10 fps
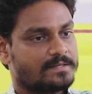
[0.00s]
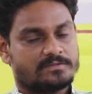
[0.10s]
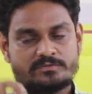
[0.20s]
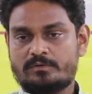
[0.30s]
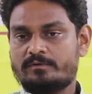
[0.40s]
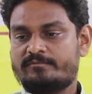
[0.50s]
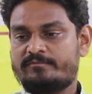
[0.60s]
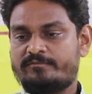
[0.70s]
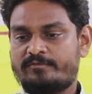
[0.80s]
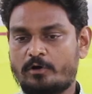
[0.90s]
So
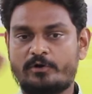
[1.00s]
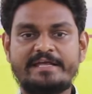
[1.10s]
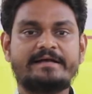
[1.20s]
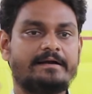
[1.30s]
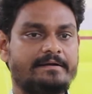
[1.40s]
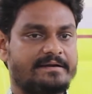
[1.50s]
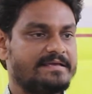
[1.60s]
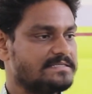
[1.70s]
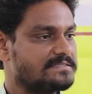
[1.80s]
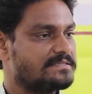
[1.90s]
following
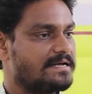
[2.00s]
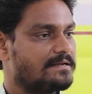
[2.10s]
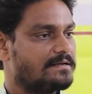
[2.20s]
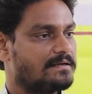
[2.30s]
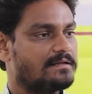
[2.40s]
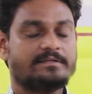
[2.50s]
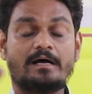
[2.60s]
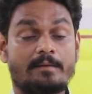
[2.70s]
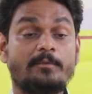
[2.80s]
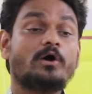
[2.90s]
countries,
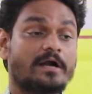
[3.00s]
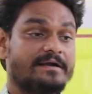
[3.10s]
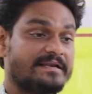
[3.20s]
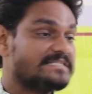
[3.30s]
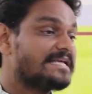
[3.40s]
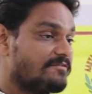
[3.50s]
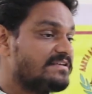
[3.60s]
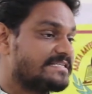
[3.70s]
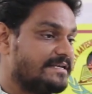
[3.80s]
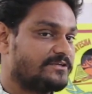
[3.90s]
the above countries that we
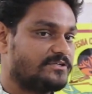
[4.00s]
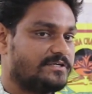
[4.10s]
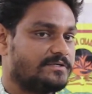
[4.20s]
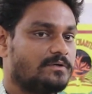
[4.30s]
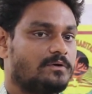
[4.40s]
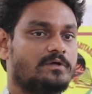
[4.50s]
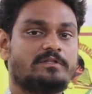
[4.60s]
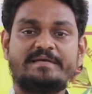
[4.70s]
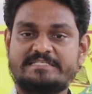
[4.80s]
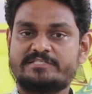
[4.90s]
selected, on
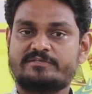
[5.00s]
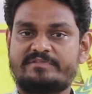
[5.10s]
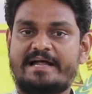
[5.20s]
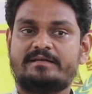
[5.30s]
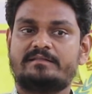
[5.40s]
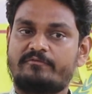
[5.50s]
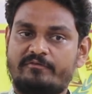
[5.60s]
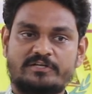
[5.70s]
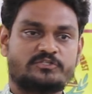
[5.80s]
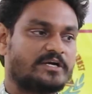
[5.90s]
the basis of that, the
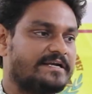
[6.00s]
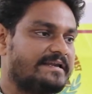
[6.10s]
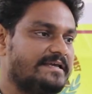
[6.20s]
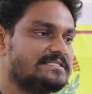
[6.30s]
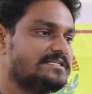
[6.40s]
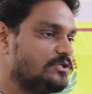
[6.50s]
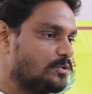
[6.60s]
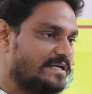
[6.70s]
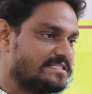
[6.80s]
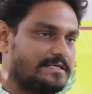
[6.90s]
first country is
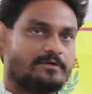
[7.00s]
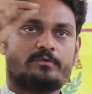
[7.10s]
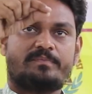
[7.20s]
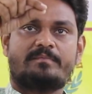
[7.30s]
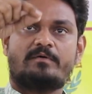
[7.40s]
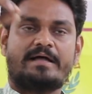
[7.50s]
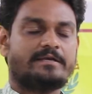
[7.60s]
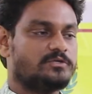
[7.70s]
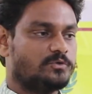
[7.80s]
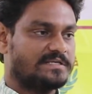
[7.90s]
USA, group number
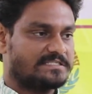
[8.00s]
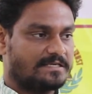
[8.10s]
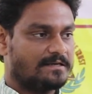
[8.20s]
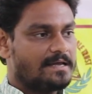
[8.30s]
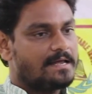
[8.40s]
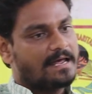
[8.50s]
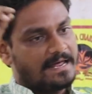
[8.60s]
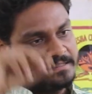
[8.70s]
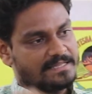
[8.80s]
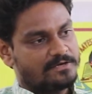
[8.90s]
1 USA.
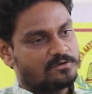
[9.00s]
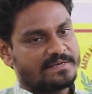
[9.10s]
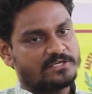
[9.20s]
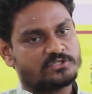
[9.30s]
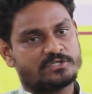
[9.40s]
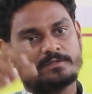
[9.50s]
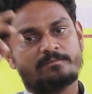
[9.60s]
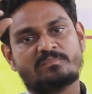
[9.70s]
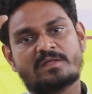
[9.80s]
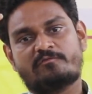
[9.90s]
And then you
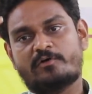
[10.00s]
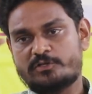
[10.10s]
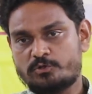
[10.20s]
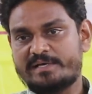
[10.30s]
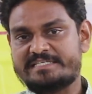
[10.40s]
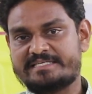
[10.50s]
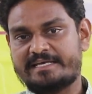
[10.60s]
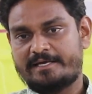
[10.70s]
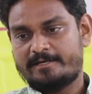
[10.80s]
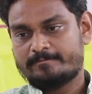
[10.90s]
mention for
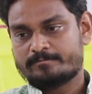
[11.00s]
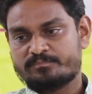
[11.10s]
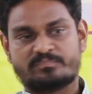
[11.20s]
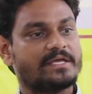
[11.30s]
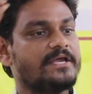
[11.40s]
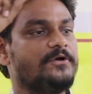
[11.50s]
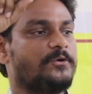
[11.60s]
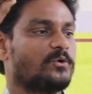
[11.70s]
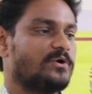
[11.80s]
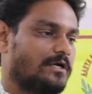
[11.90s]
USA,
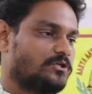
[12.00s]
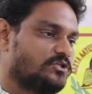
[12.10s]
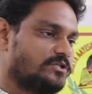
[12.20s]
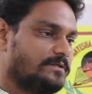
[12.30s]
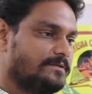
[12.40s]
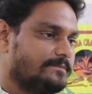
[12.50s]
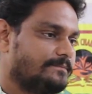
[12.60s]
introduction.